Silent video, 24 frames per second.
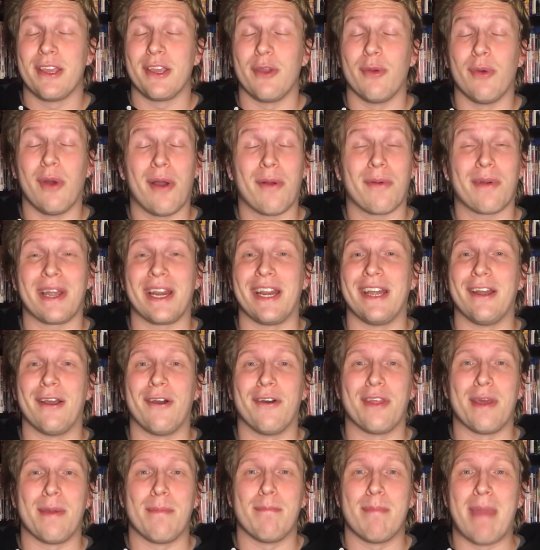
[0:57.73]
you already
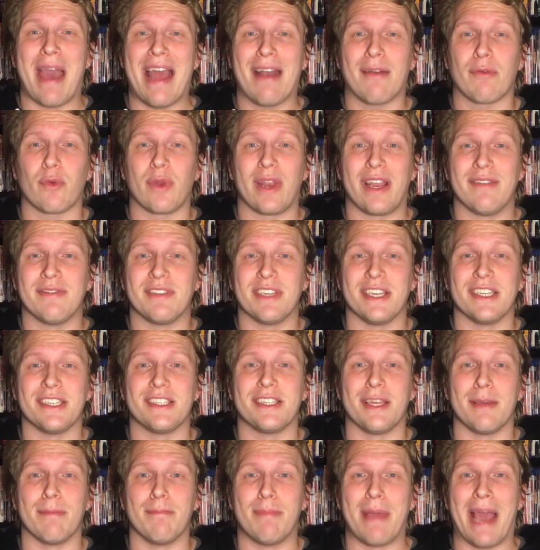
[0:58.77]
know that Matt
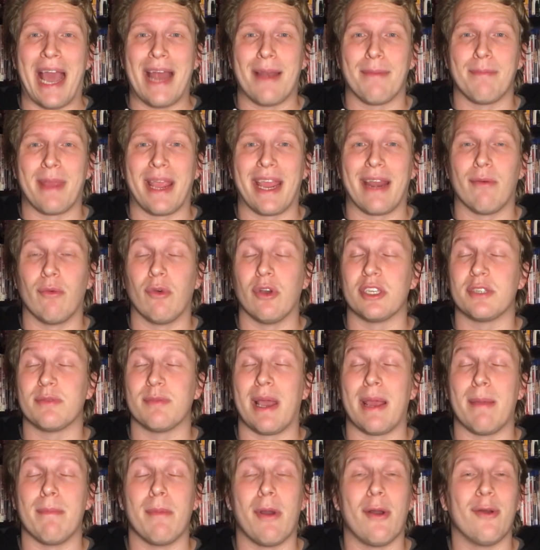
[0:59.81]
Reeves' The Batman was
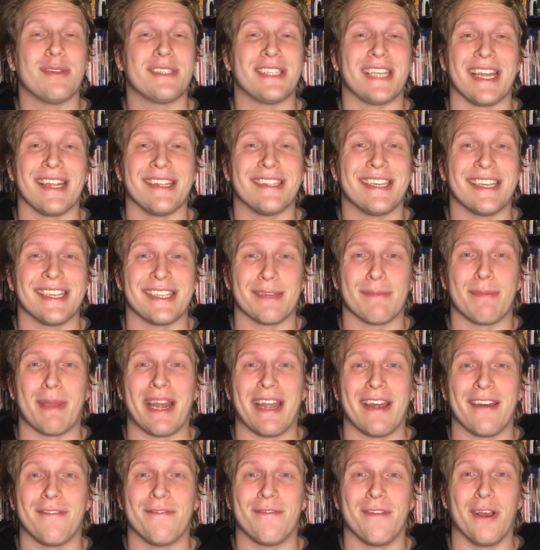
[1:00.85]
my most
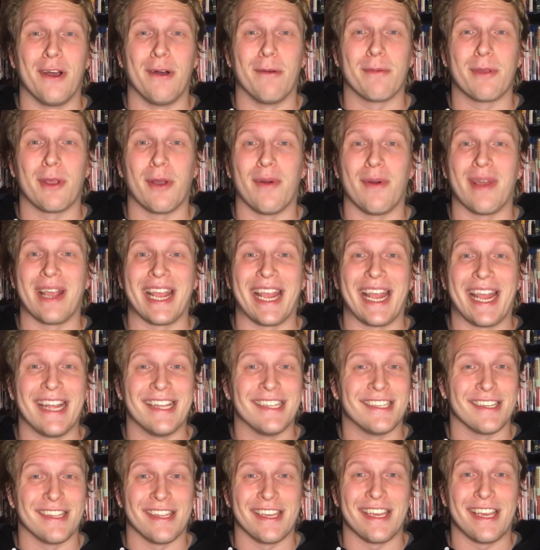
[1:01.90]
anticipated film going
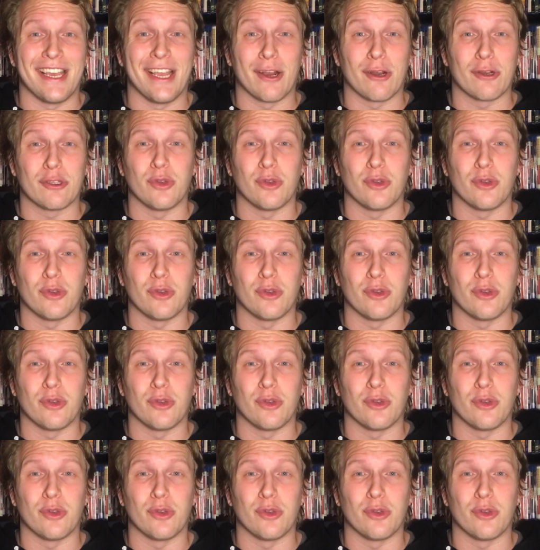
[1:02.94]
into the year